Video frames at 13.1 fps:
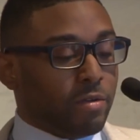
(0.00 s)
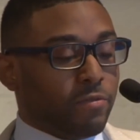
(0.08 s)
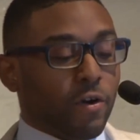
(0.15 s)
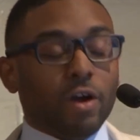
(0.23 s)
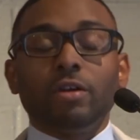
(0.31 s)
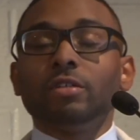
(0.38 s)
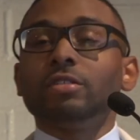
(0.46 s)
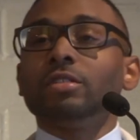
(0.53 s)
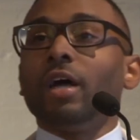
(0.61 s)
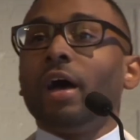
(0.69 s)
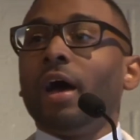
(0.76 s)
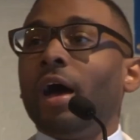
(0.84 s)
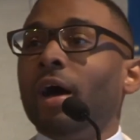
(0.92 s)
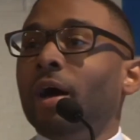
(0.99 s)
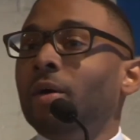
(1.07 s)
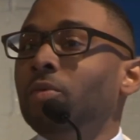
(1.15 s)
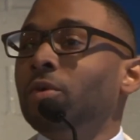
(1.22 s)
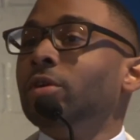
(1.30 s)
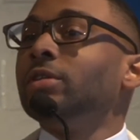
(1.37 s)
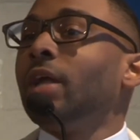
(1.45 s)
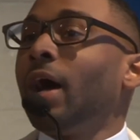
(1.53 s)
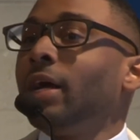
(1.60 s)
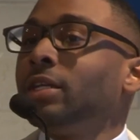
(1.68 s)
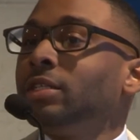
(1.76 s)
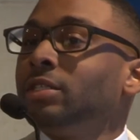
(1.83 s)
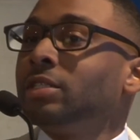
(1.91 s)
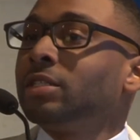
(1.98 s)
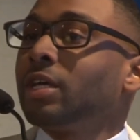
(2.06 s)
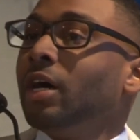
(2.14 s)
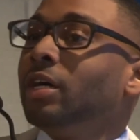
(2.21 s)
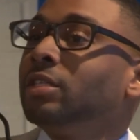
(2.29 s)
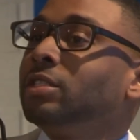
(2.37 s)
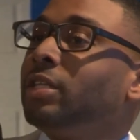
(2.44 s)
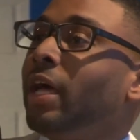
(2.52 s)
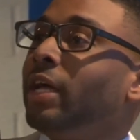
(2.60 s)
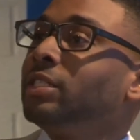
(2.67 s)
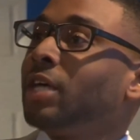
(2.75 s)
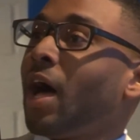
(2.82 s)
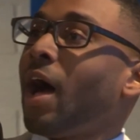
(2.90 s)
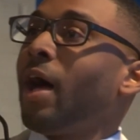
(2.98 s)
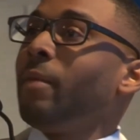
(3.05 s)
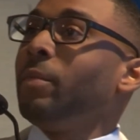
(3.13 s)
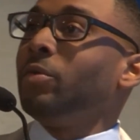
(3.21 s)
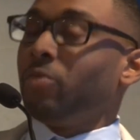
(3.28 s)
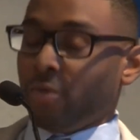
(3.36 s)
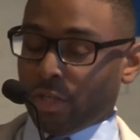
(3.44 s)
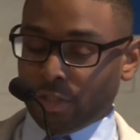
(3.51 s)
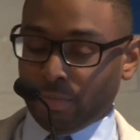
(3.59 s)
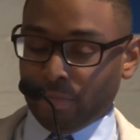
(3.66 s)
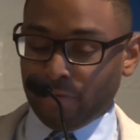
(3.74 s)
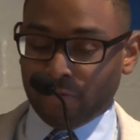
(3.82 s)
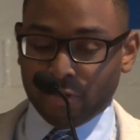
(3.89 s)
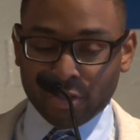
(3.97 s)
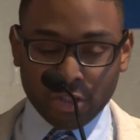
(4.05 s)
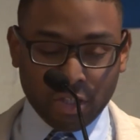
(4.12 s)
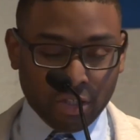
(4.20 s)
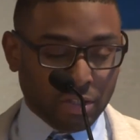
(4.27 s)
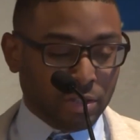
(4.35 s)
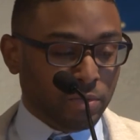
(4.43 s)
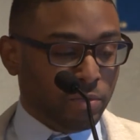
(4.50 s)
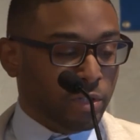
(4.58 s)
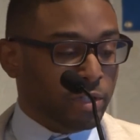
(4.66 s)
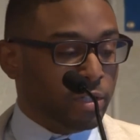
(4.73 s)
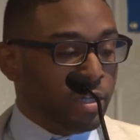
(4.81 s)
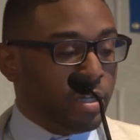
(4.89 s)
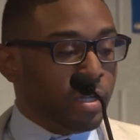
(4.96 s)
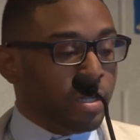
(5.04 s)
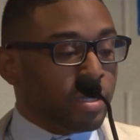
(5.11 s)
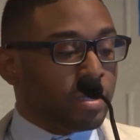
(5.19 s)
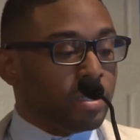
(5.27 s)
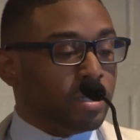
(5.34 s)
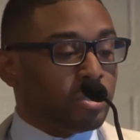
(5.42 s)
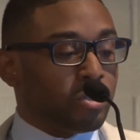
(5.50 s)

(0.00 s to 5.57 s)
First, I, I will not discuss that time in Richmond, Virginia when the